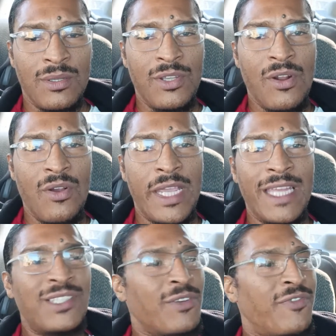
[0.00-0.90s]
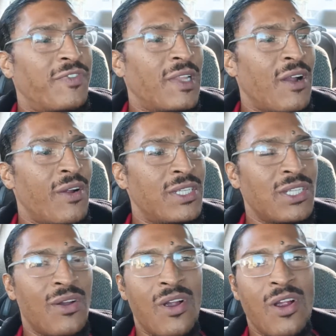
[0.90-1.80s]
You don't get to
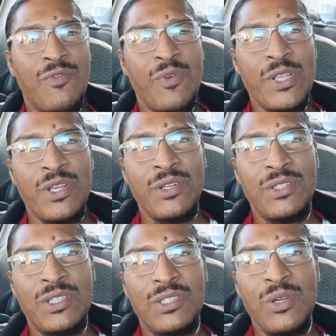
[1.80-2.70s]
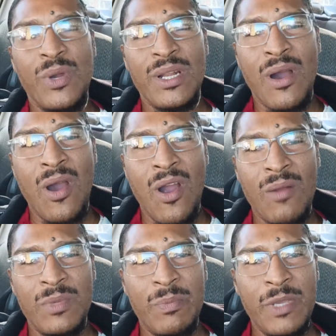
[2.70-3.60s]
flourish on earth when you're doing
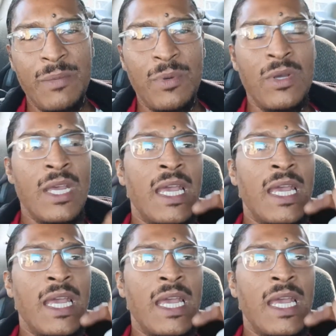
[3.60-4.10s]
harm to people.